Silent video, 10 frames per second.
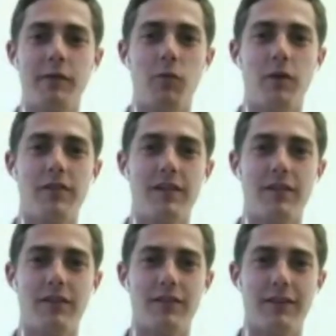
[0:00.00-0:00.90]
what are they?
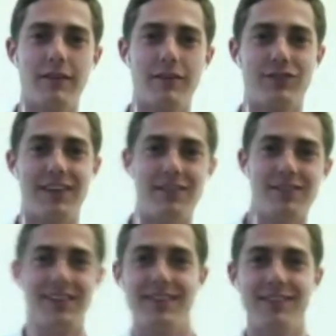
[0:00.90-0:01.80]
The
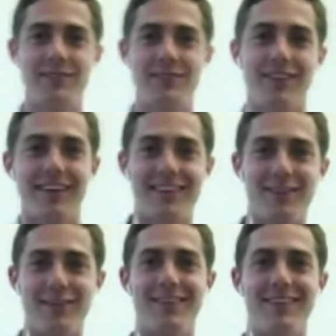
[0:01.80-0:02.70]
extendees? Like,
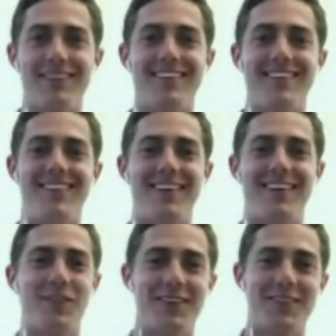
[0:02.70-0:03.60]

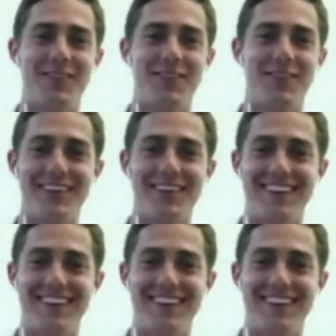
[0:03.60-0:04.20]
what are we gonna?